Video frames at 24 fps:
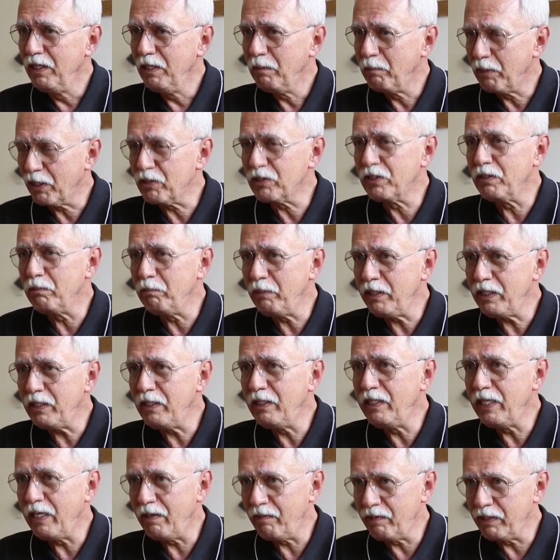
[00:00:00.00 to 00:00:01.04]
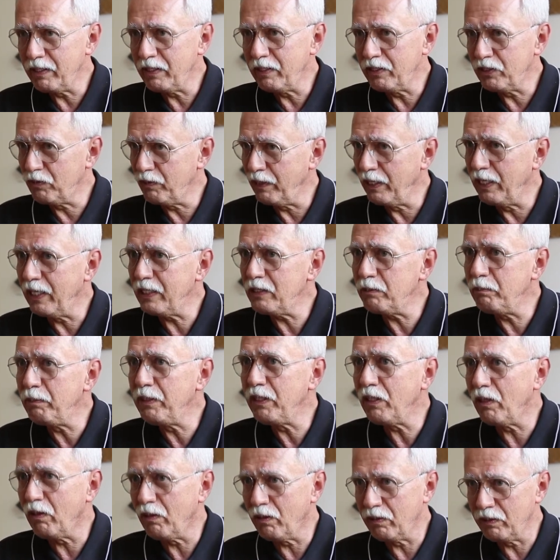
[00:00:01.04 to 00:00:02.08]
Because the meat and dairy industry, let's
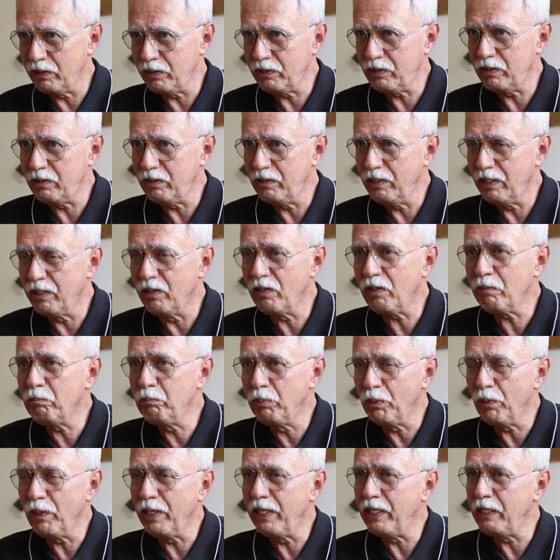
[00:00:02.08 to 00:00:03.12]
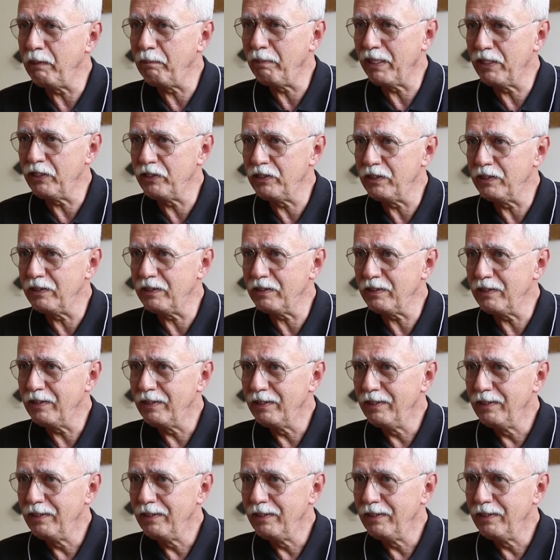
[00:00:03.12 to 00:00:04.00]
be honest and not pull any punches,